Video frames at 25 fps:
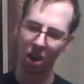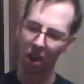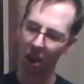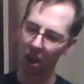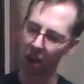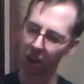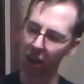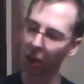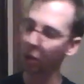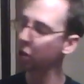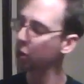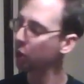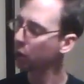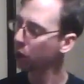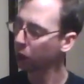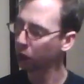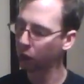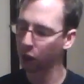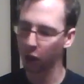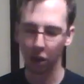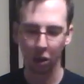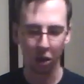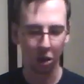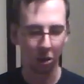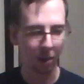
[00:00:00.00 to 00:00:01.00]
And that was the only
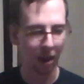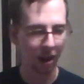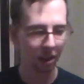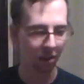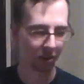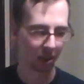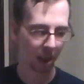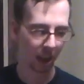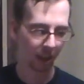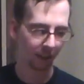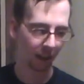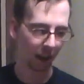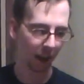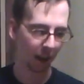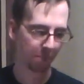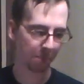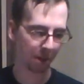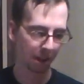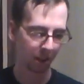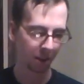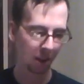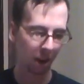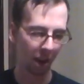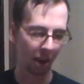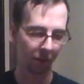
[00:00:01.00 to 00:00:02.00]
32X game that I
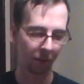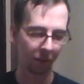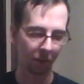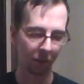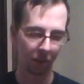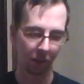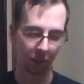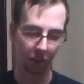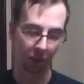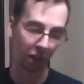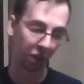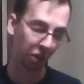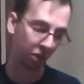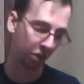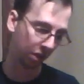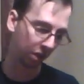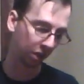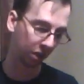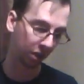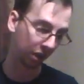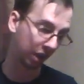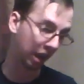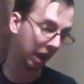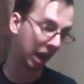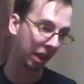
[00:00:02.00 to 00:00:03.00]
picked up this
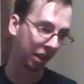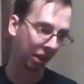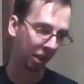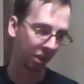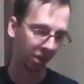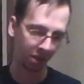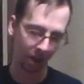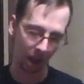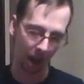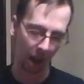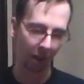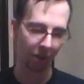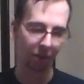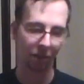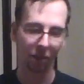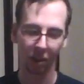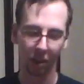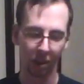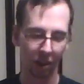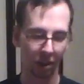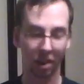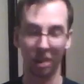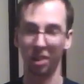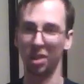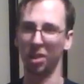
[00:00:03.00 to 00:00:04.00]
time
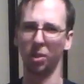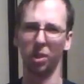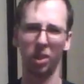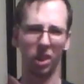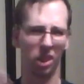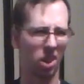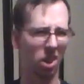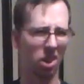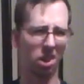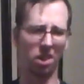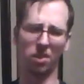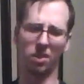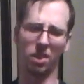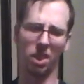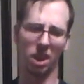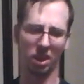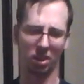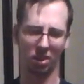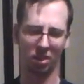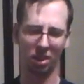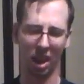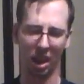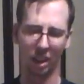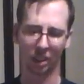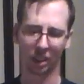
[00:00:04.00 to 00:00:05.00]
because they're really hard to find,
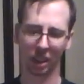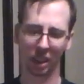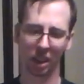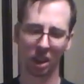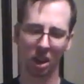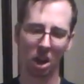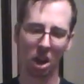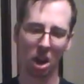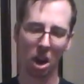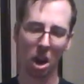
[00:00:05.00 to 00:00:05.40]
sadly.